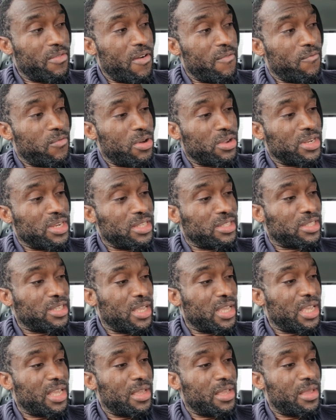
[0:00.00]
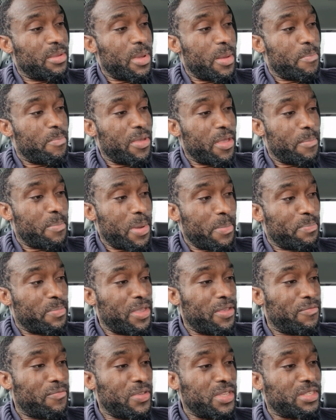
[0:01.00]
for this
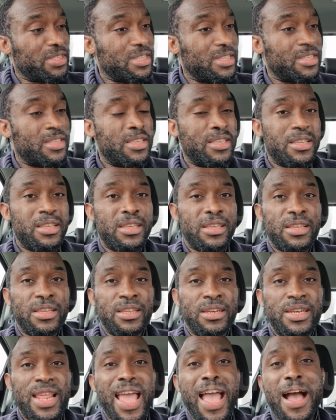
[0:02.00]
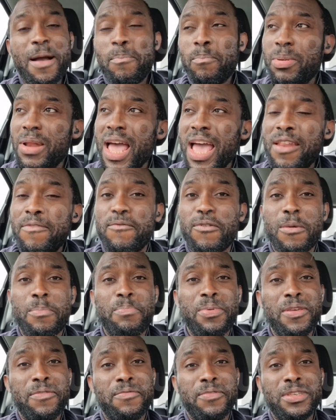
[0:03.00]
PVC. They applied for
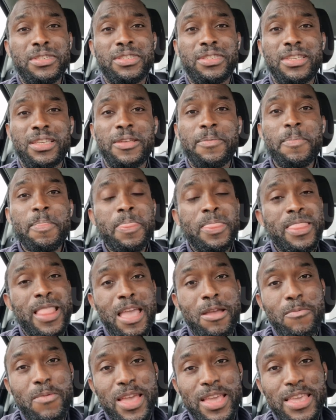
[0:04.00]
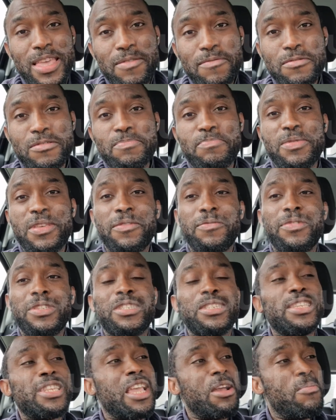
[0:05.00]
PVC. They were given
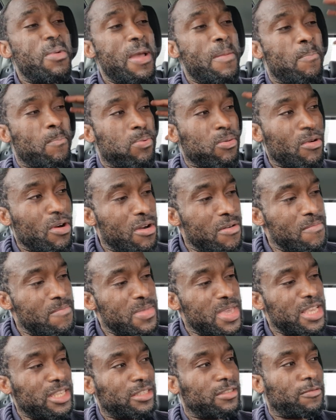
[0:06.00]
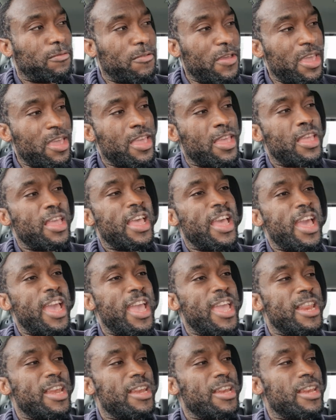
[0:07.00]
PVC. They were promised fair
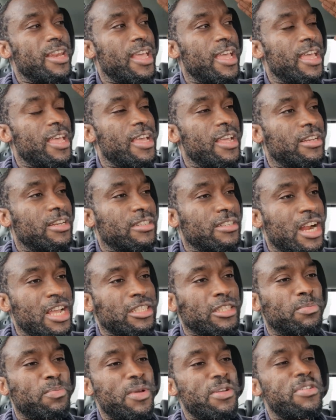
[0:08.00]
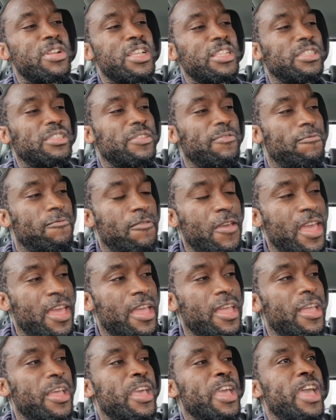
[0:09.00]
and transparent,
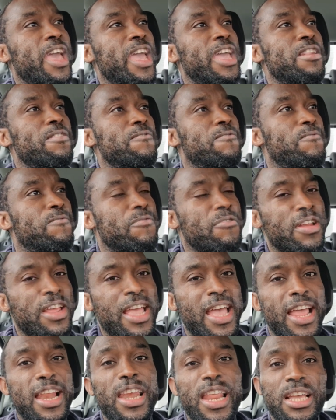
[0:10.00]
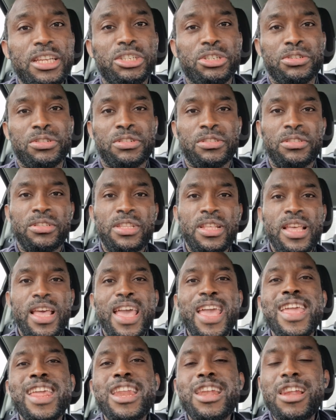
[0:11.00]
fair and free election.
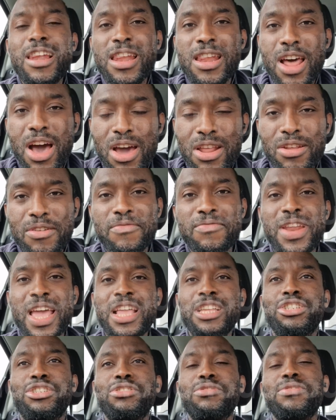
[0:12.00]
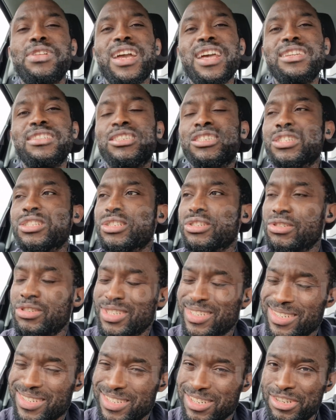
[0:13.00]
A lot of Nigerians
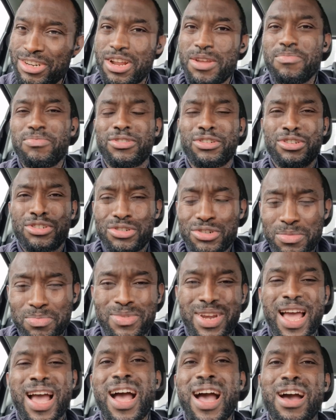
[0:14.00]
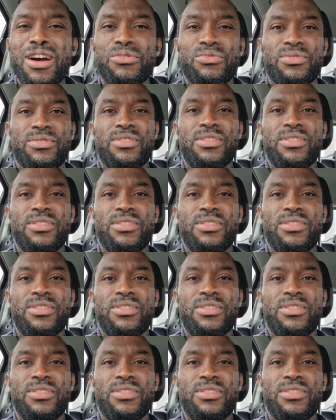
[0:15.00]
trooped out